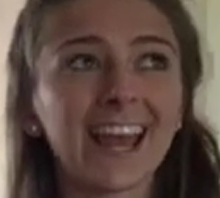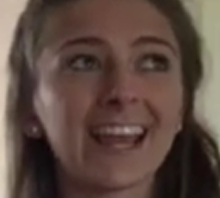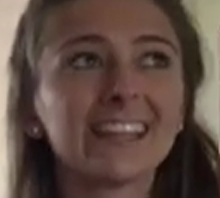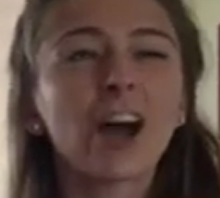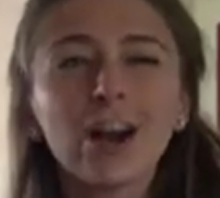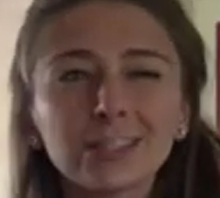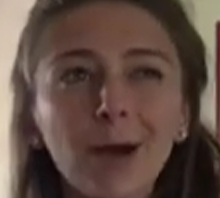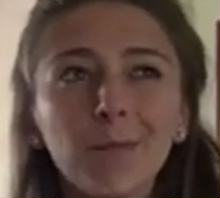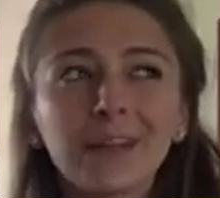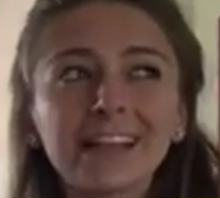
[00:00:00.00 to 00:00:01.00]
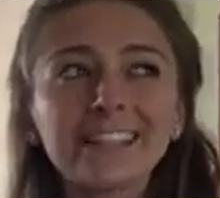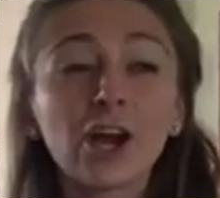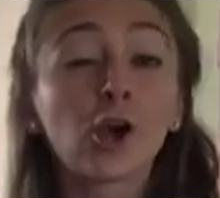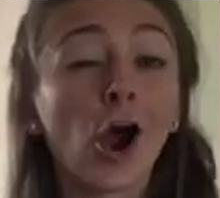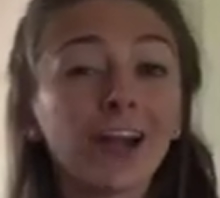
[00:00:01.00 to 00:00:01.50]
and it talks about planting
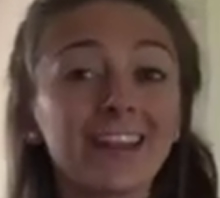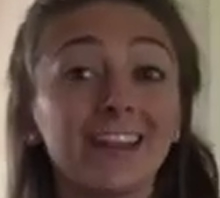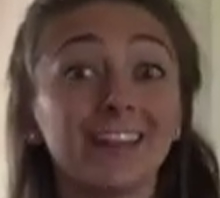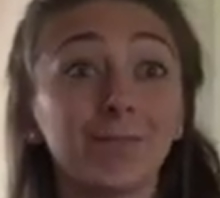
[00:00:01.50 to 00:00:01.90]
a garden